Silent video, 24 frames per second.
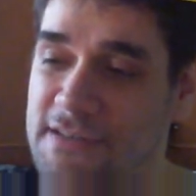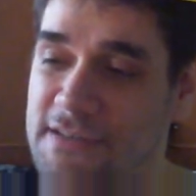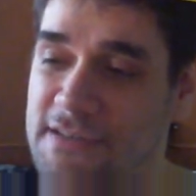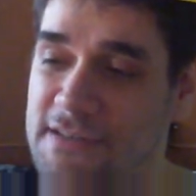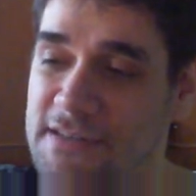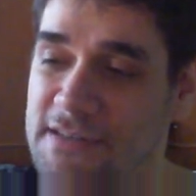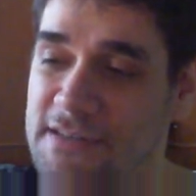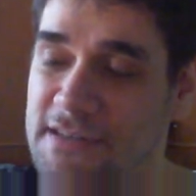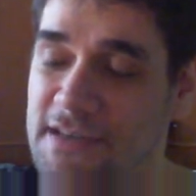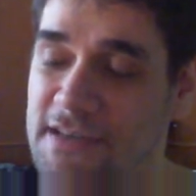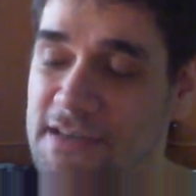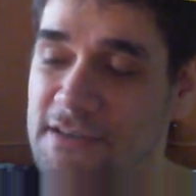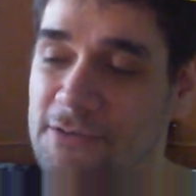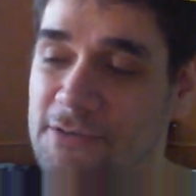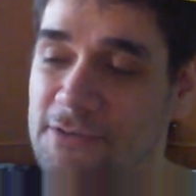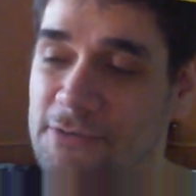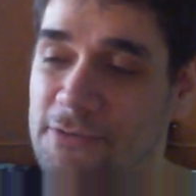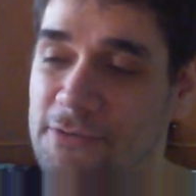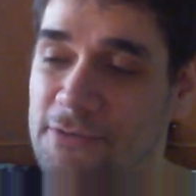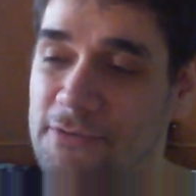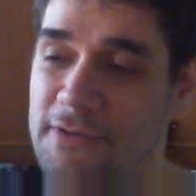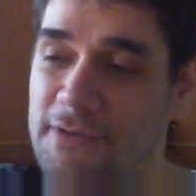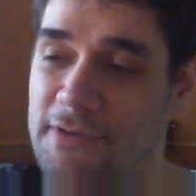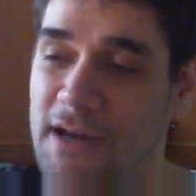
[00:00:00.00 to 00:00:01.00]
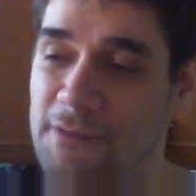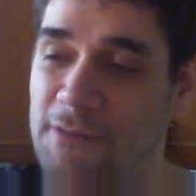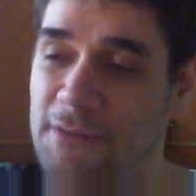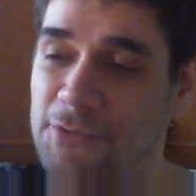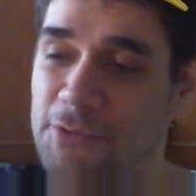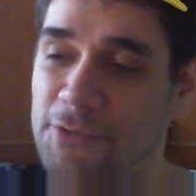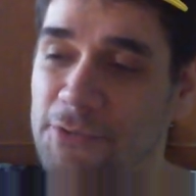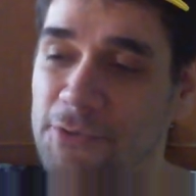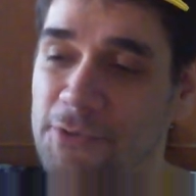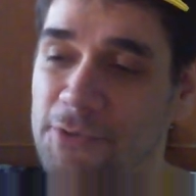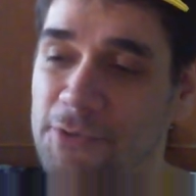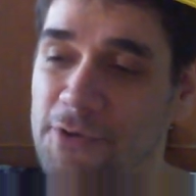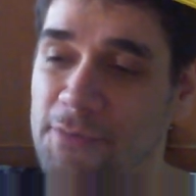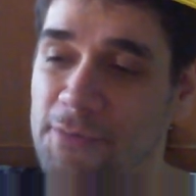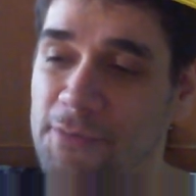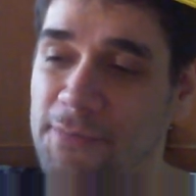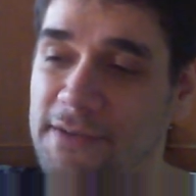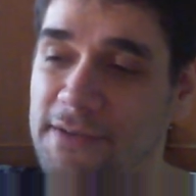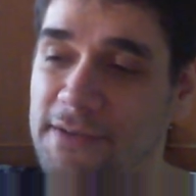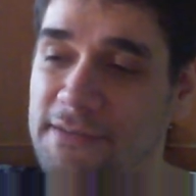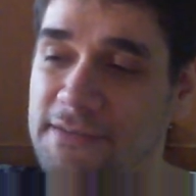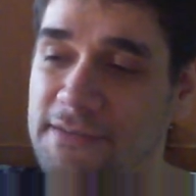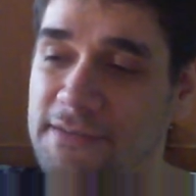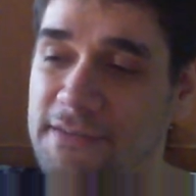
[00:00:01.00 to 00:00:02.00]
seek to come to Europe
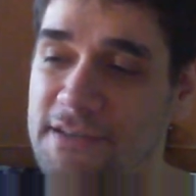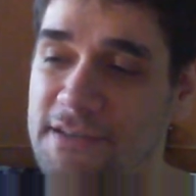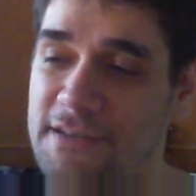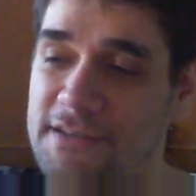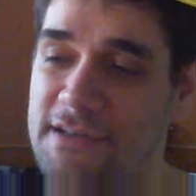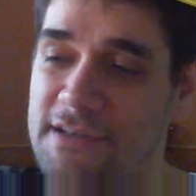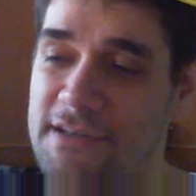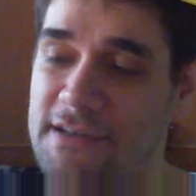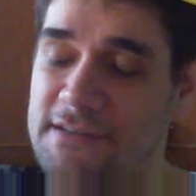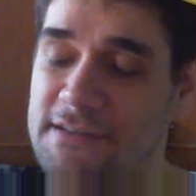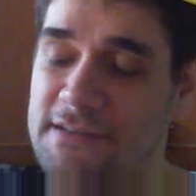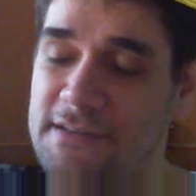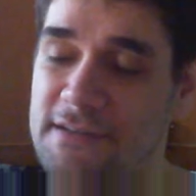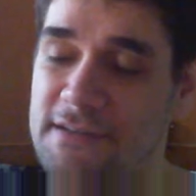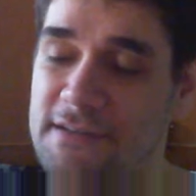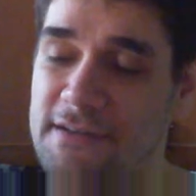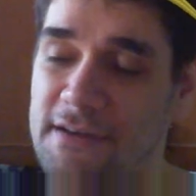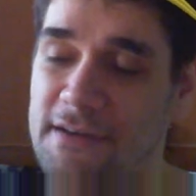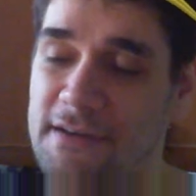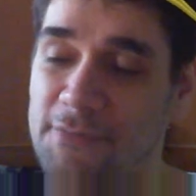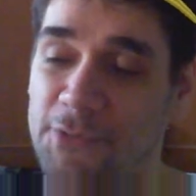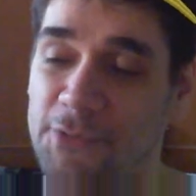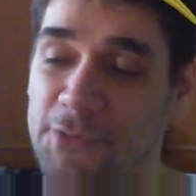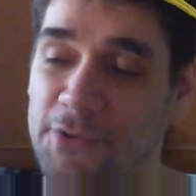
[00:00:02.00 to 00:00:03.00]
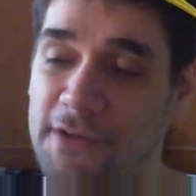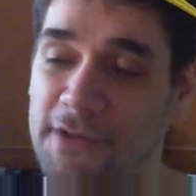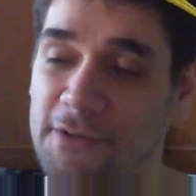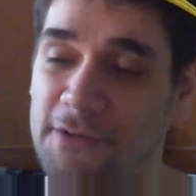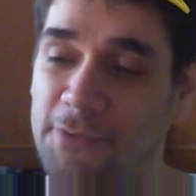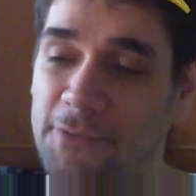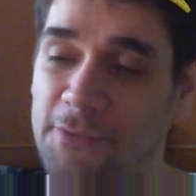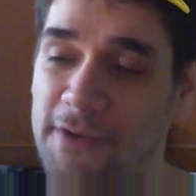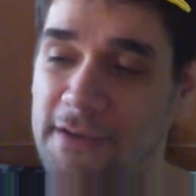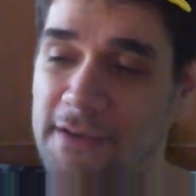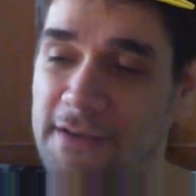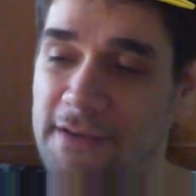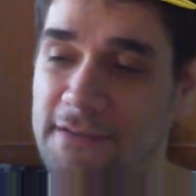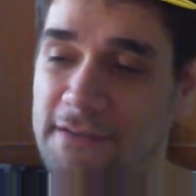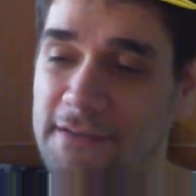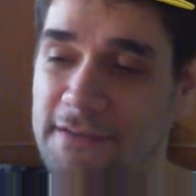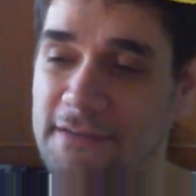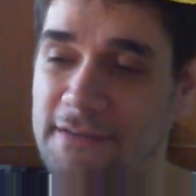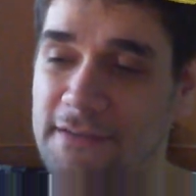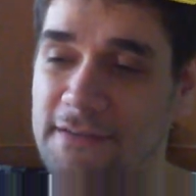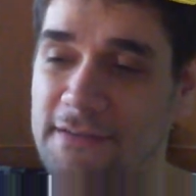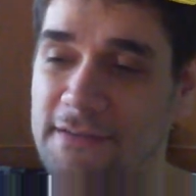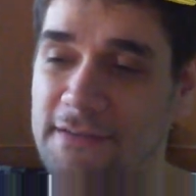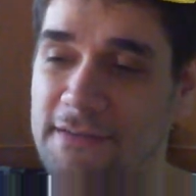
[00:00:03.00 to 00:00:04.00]
and teach us the Lemurian ways
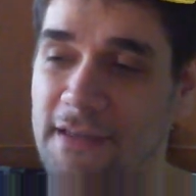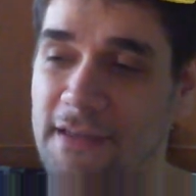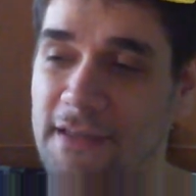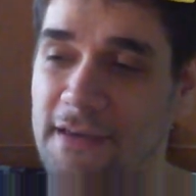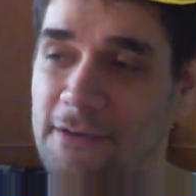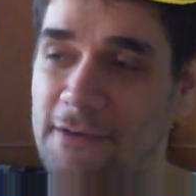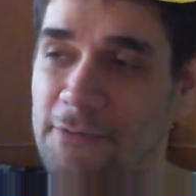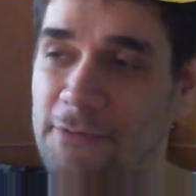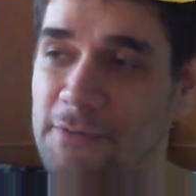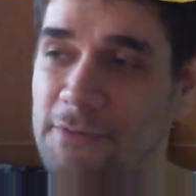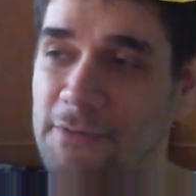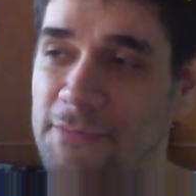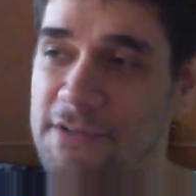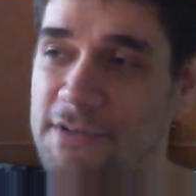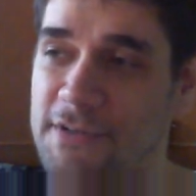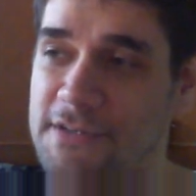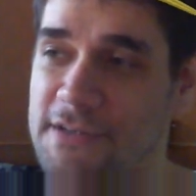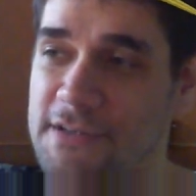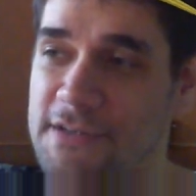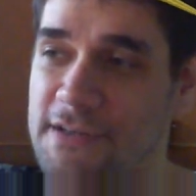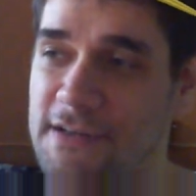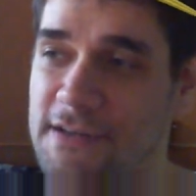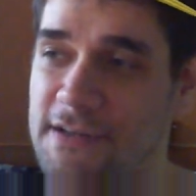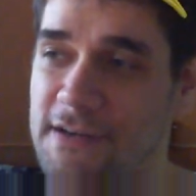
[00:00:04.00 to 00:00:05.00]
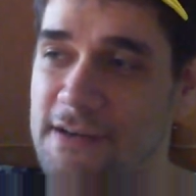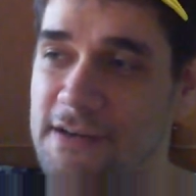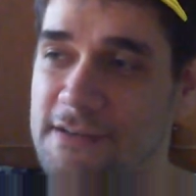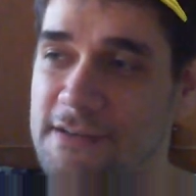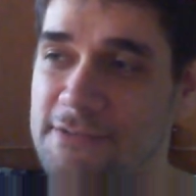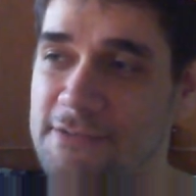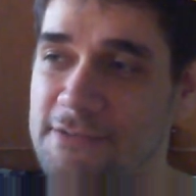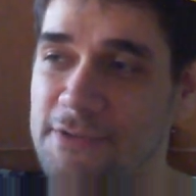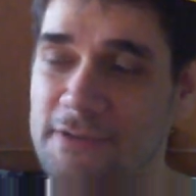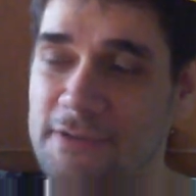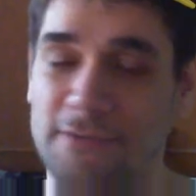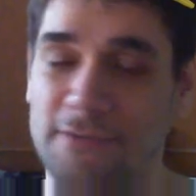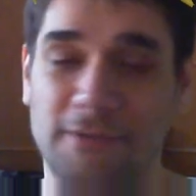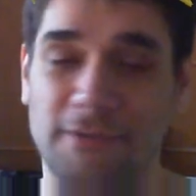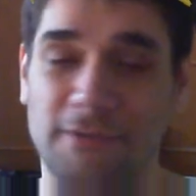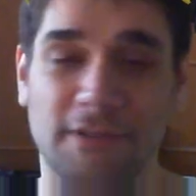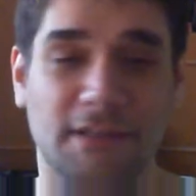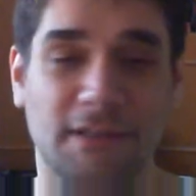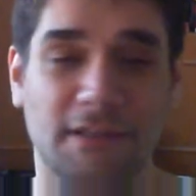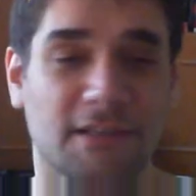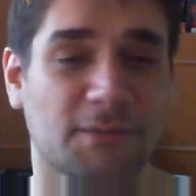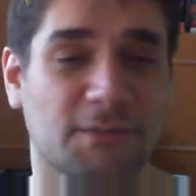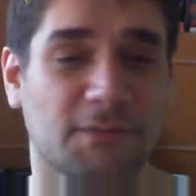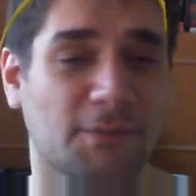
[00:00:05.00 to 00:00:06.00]
and attack with machine guns,
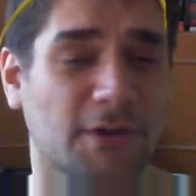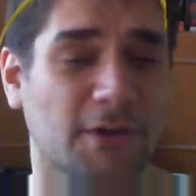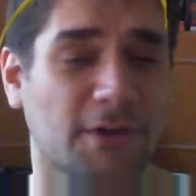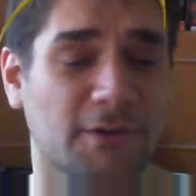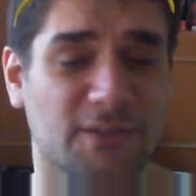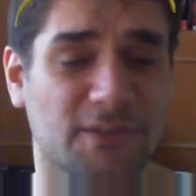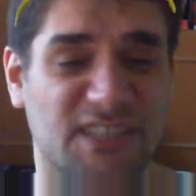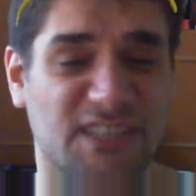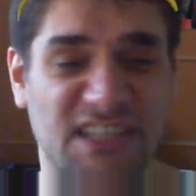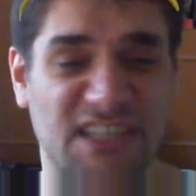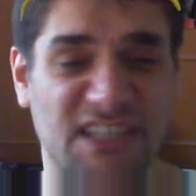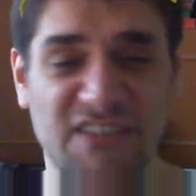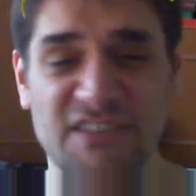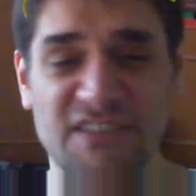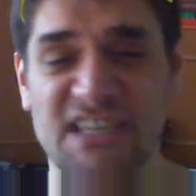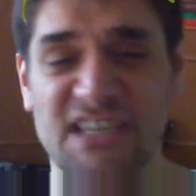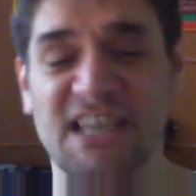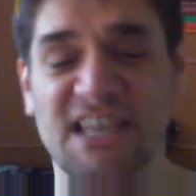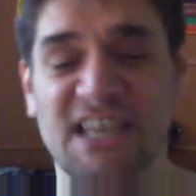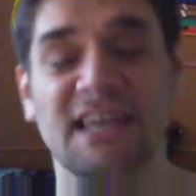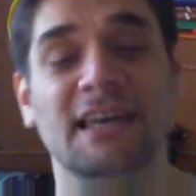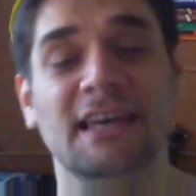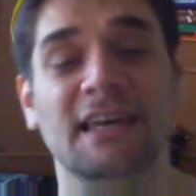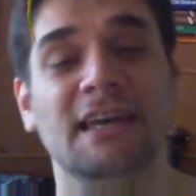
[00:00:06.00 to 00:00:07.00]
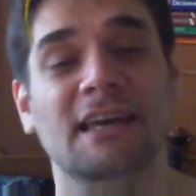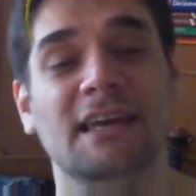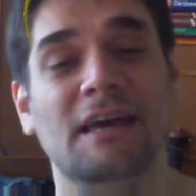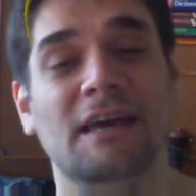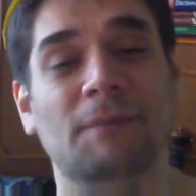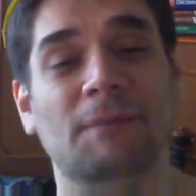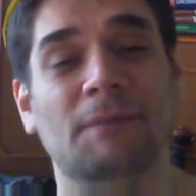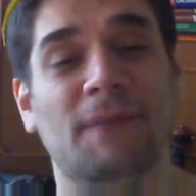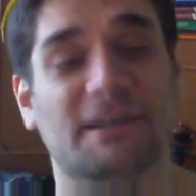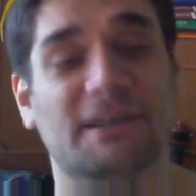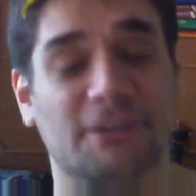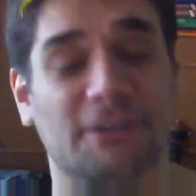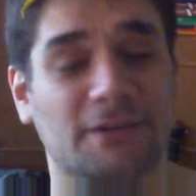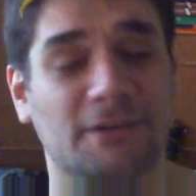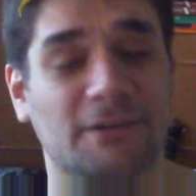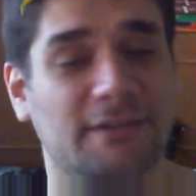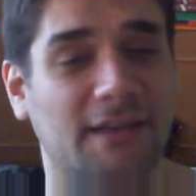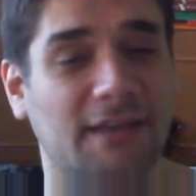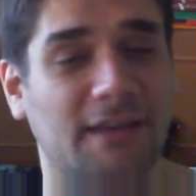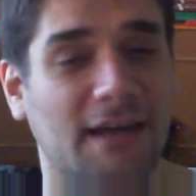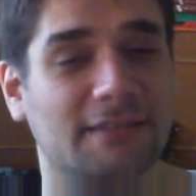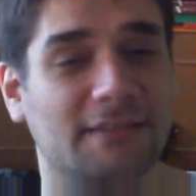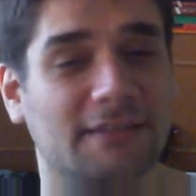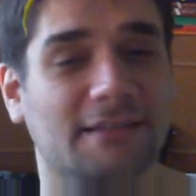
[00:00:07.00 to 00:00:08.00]
with explosives. But on
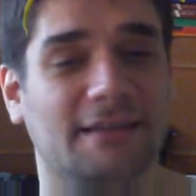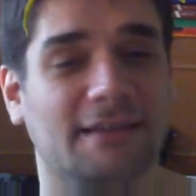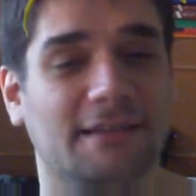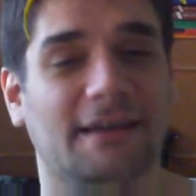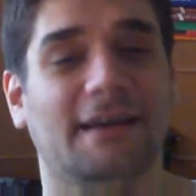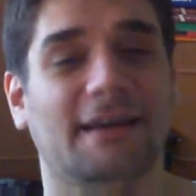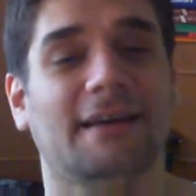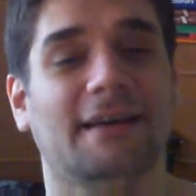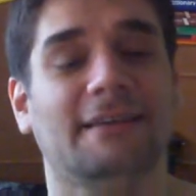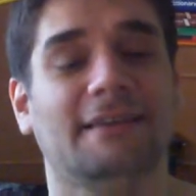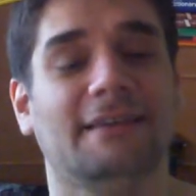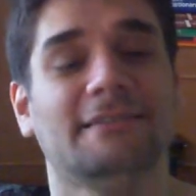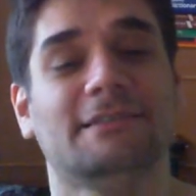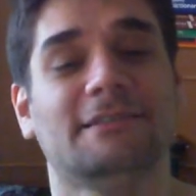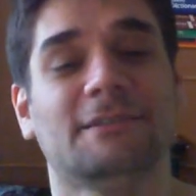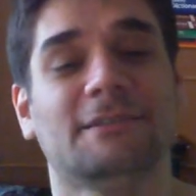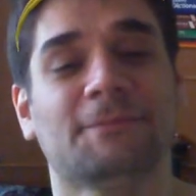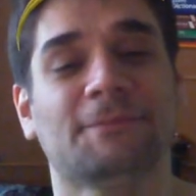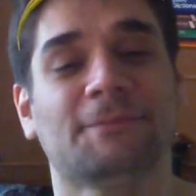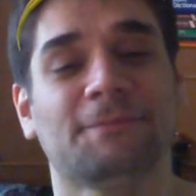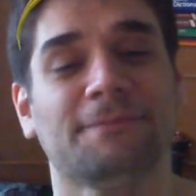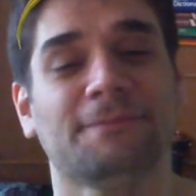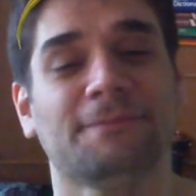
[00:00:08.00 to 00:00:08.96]
the other hand,